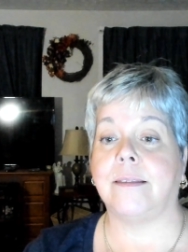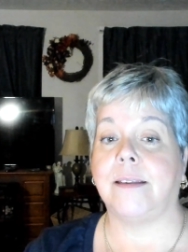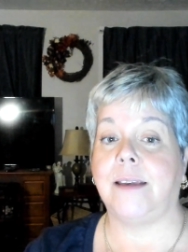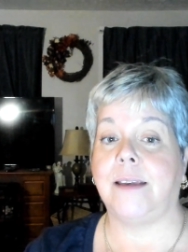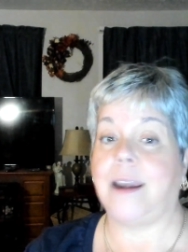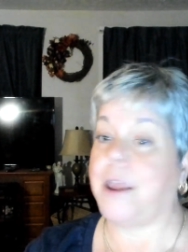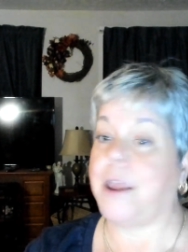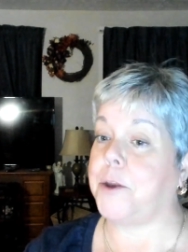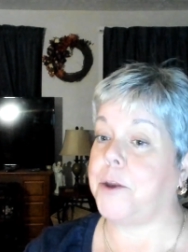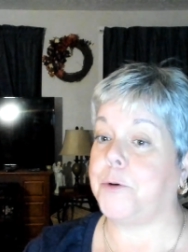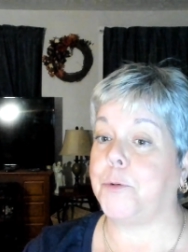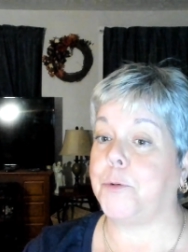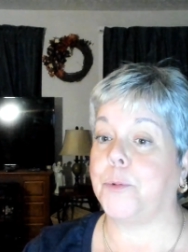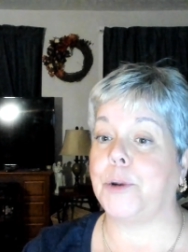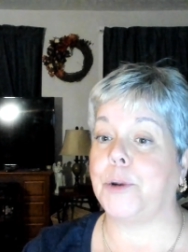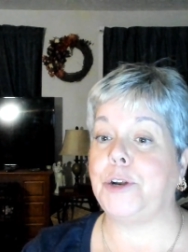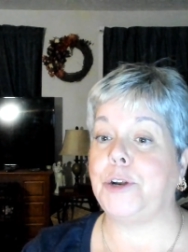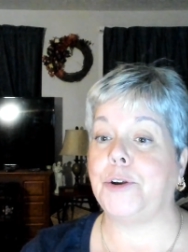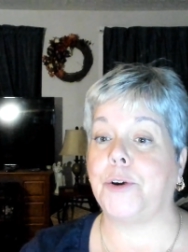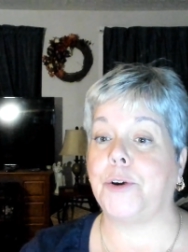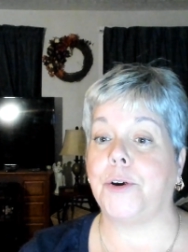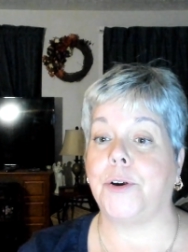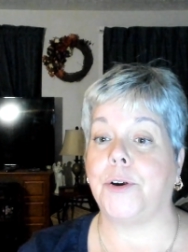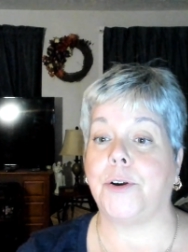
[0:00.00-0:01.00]
natal
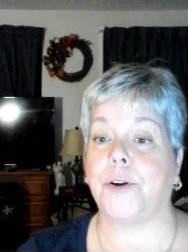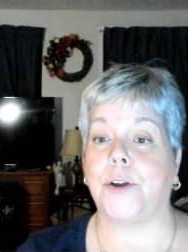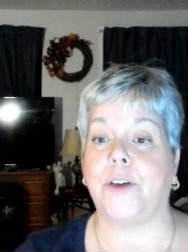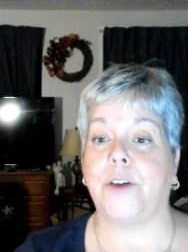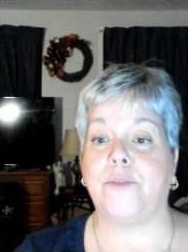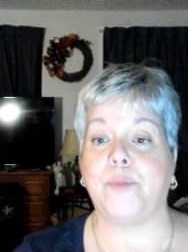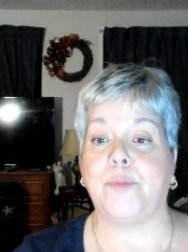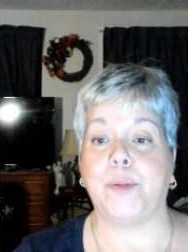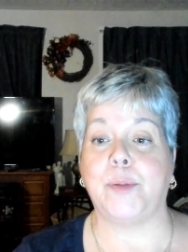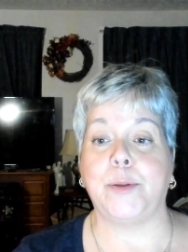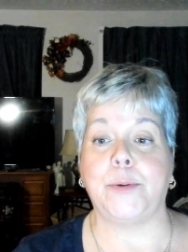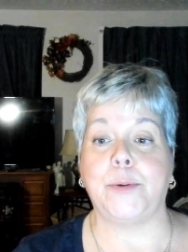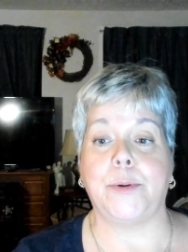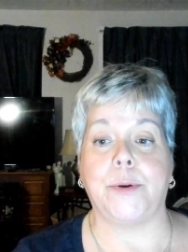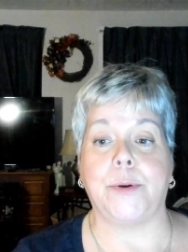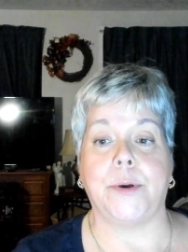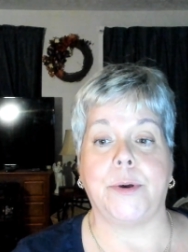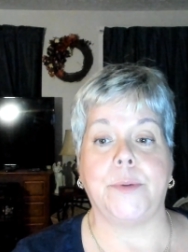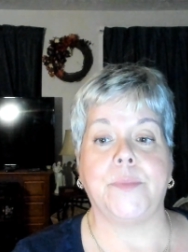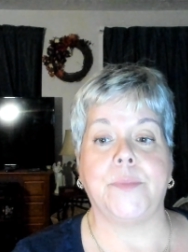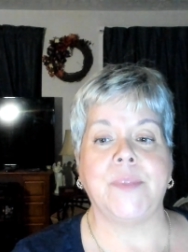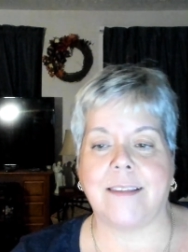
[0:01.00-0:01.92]
return of Pluto?